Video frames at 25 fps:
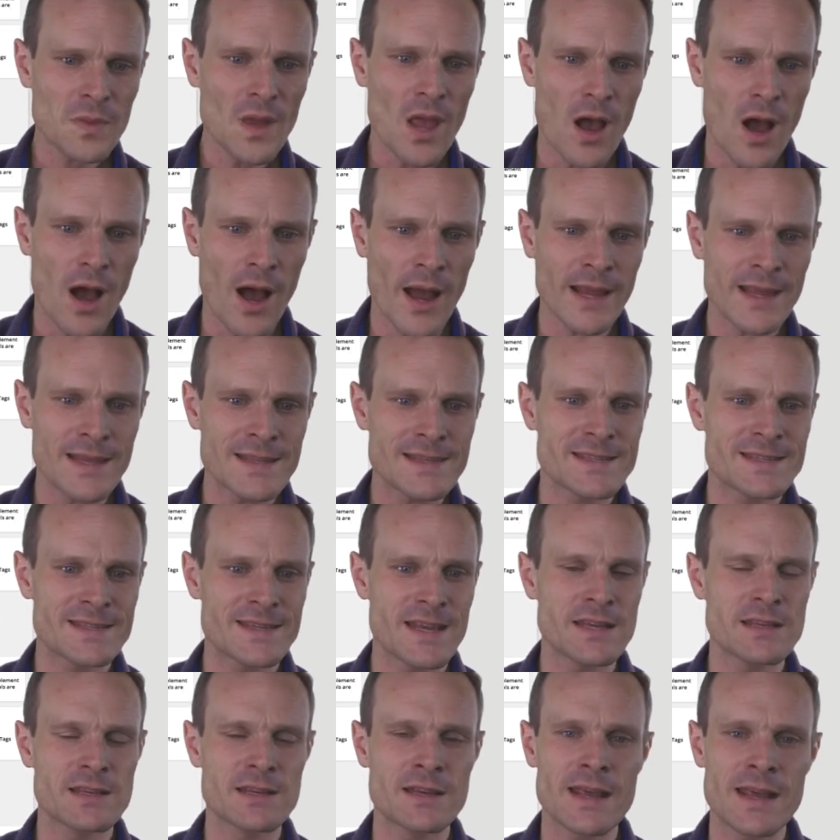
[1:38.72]
I can
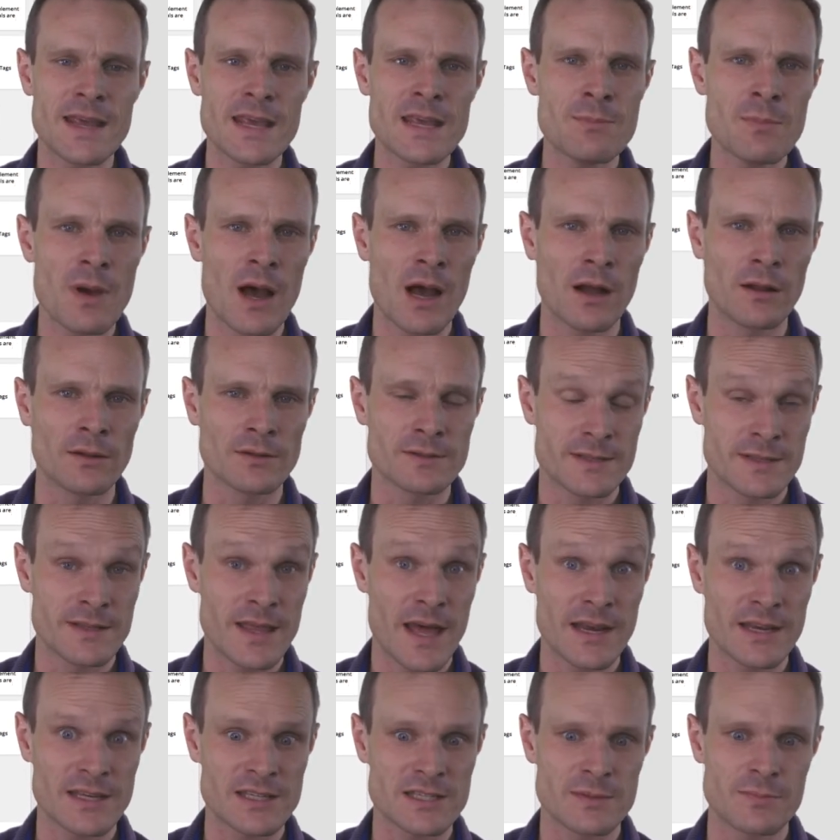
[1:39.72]
send an email to
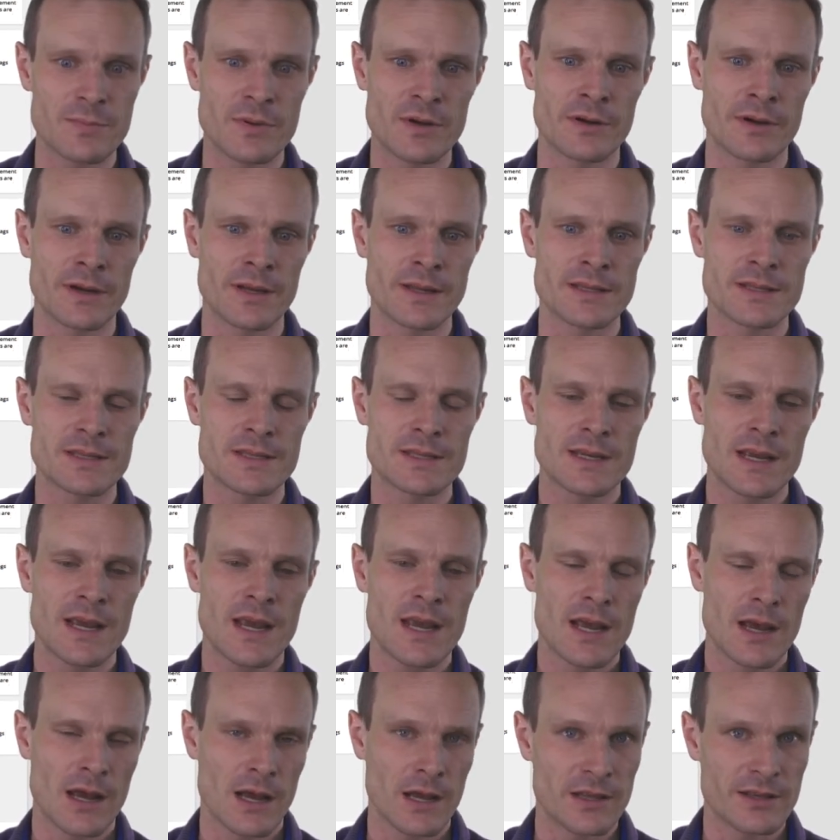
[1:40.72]
that experience.
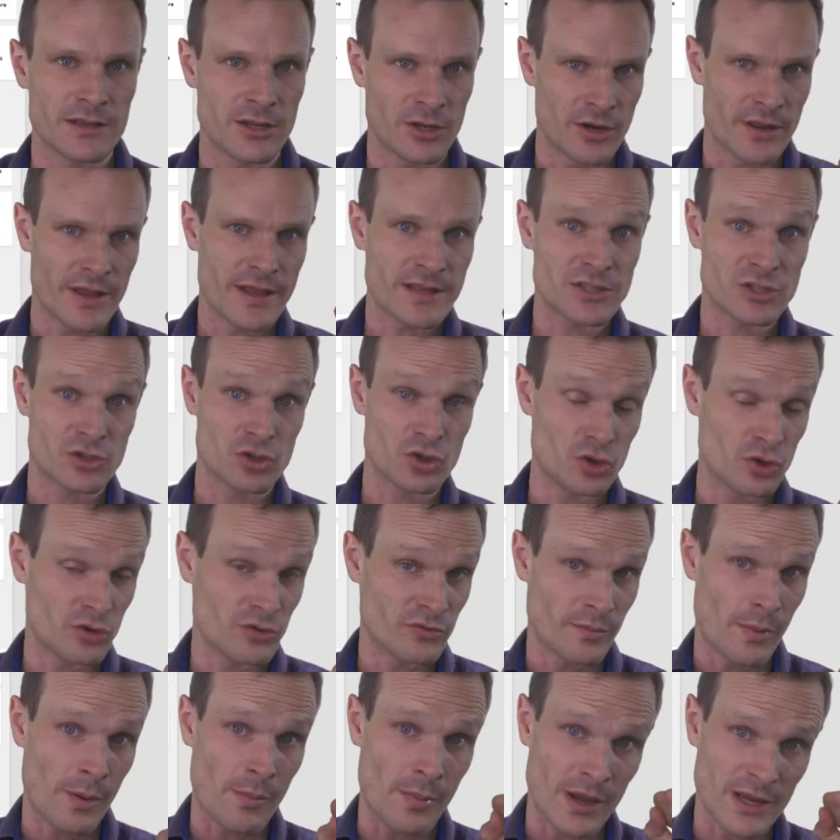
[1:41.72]
That student,
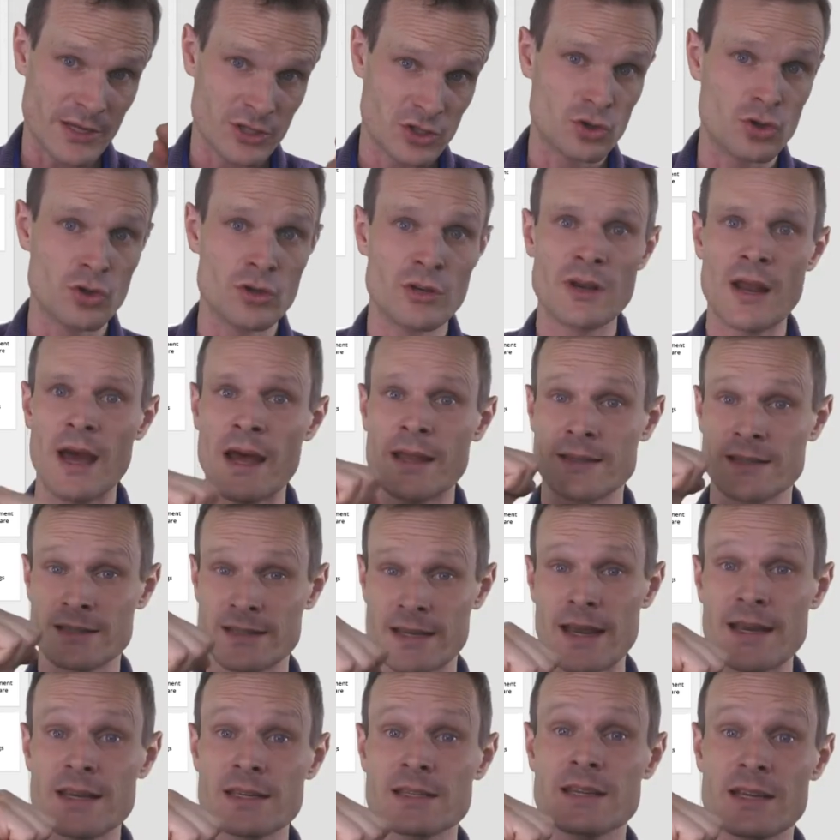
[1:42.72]
remember, a student
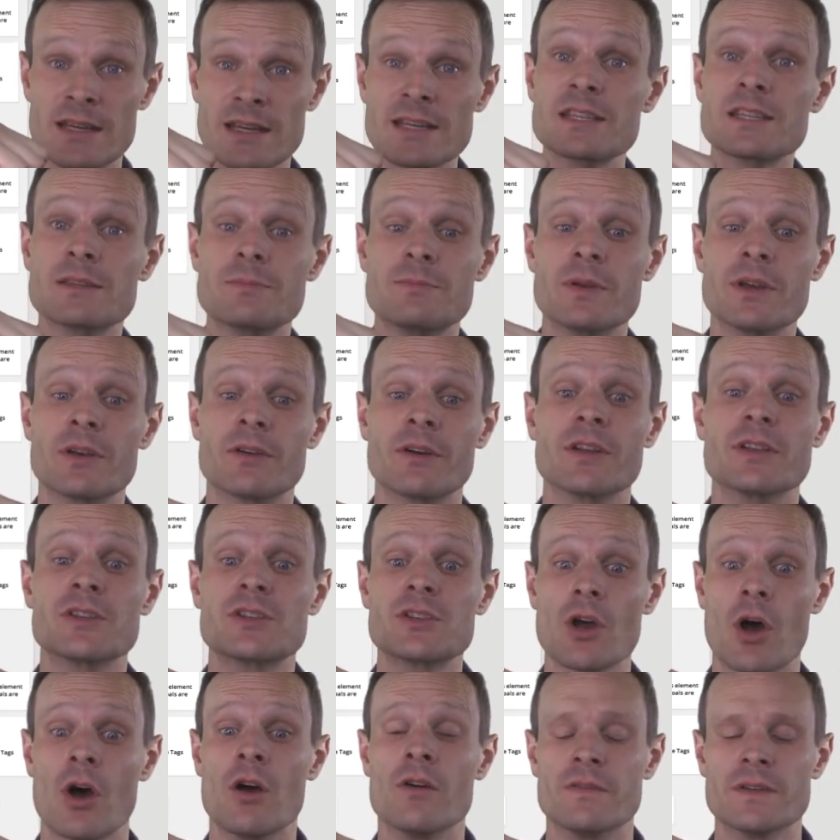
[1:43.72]
undertakes an
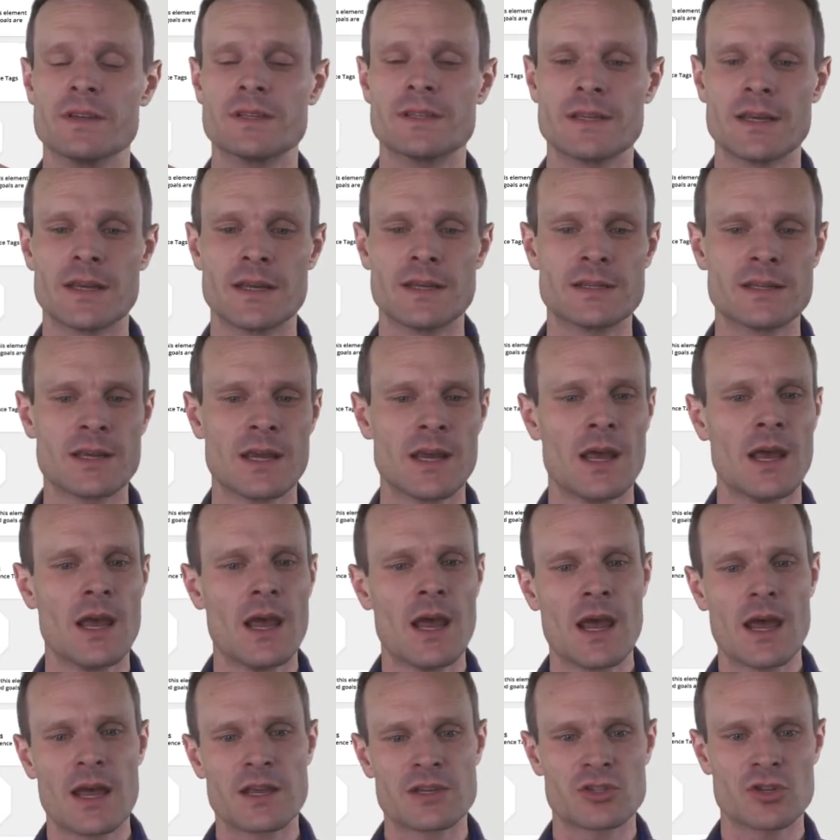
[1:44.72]
experience overseas.
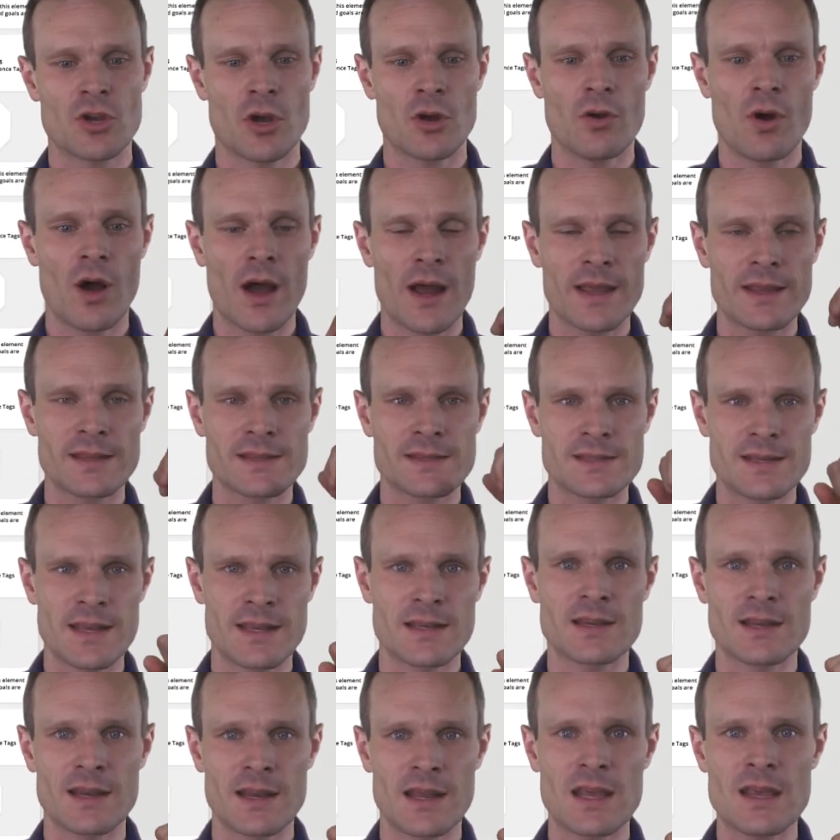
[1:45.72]
So I can
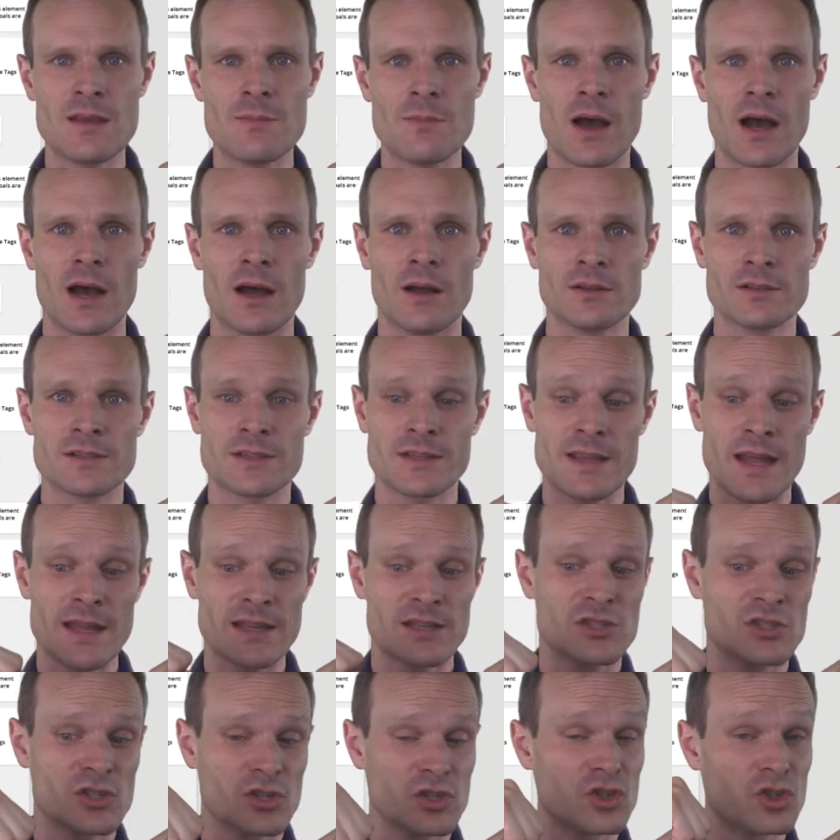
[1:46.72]
send an email to
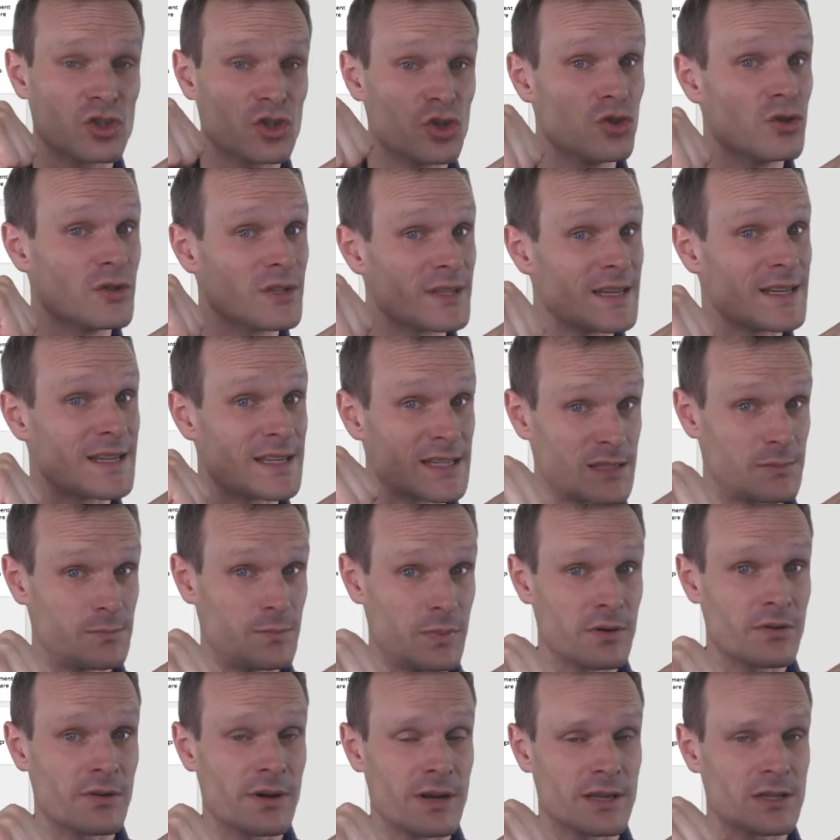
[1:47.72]
that student's
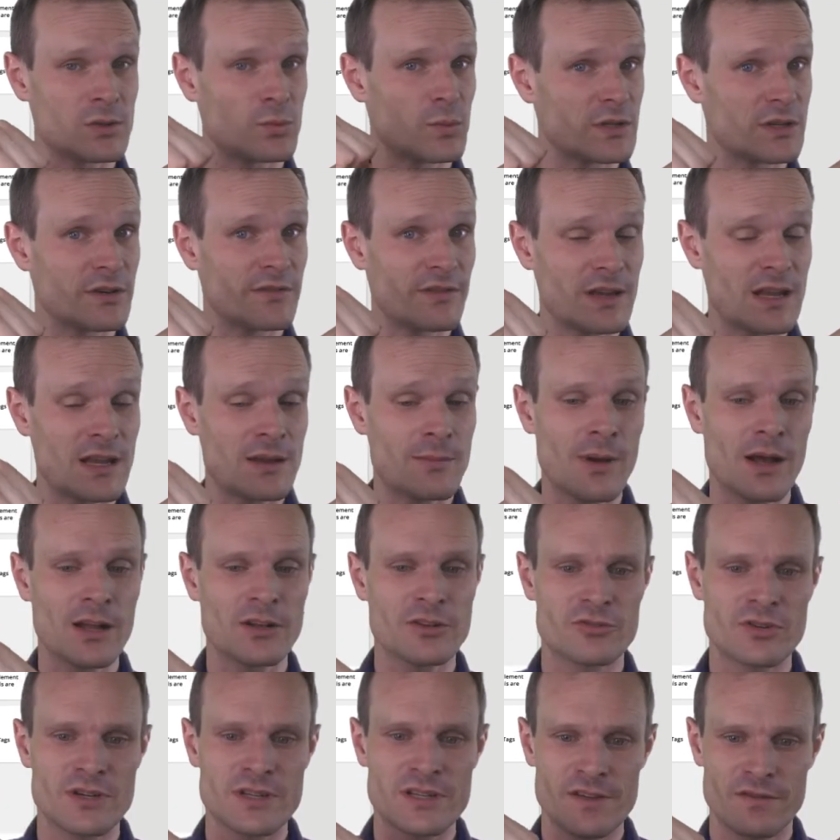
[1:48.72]
experience, whichever email
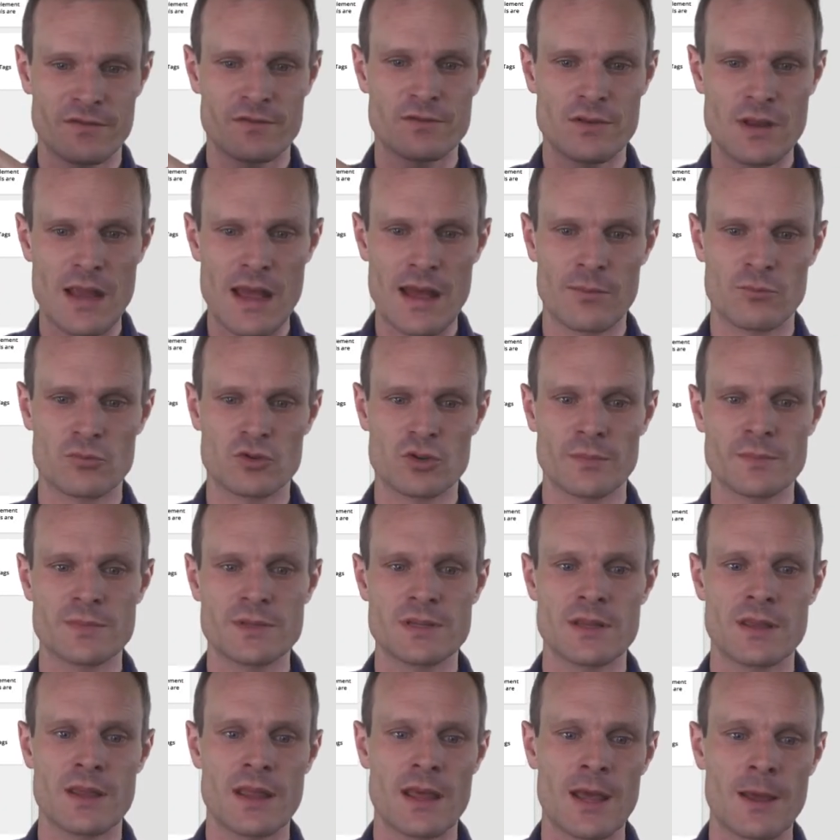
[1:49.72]
address they've dropped
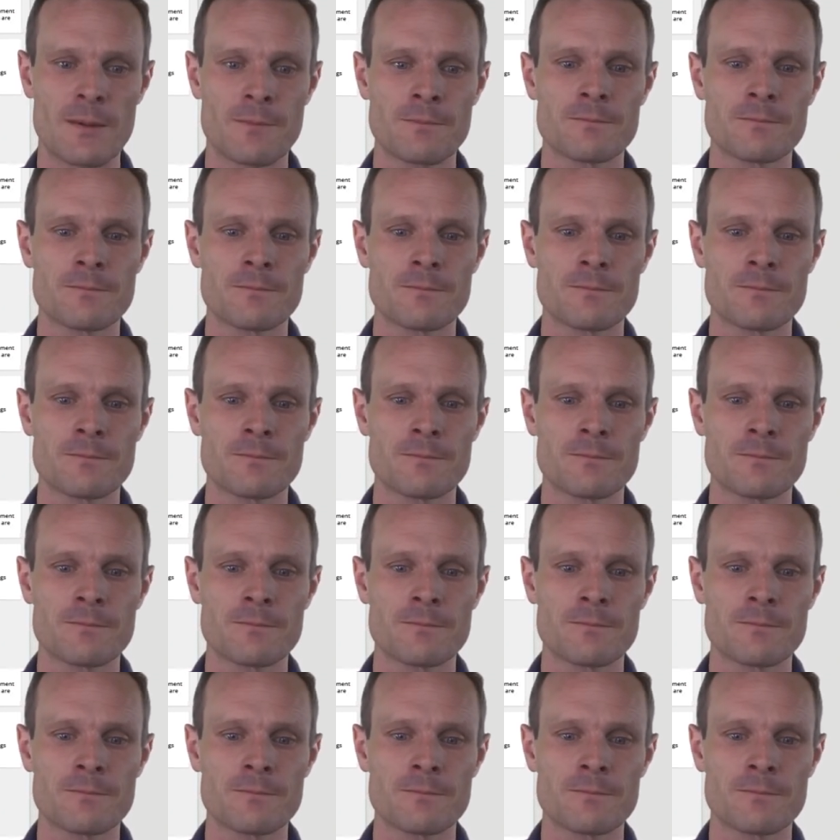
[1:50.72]
in there.